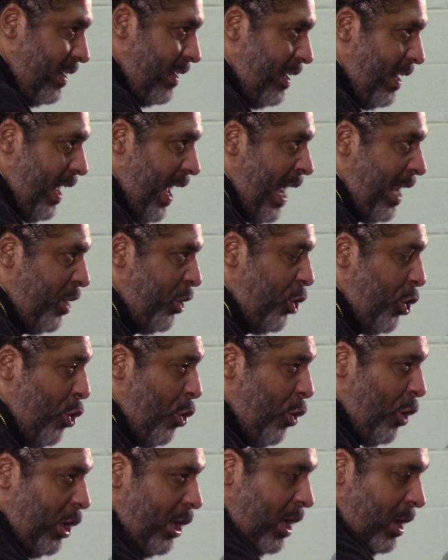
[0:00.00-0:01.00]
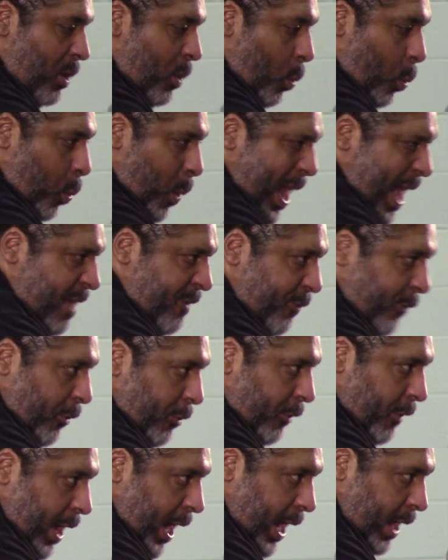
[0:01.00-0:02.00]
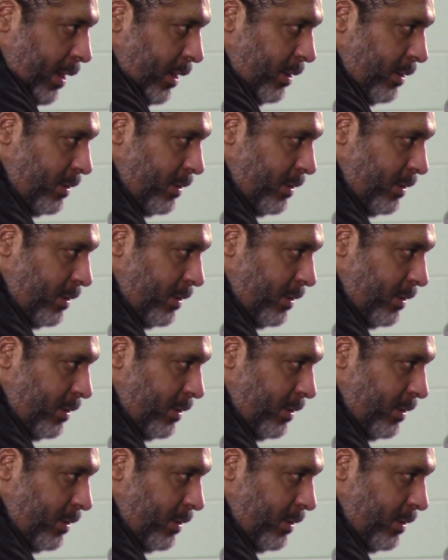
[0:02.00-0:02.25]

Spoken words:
and you're wavering,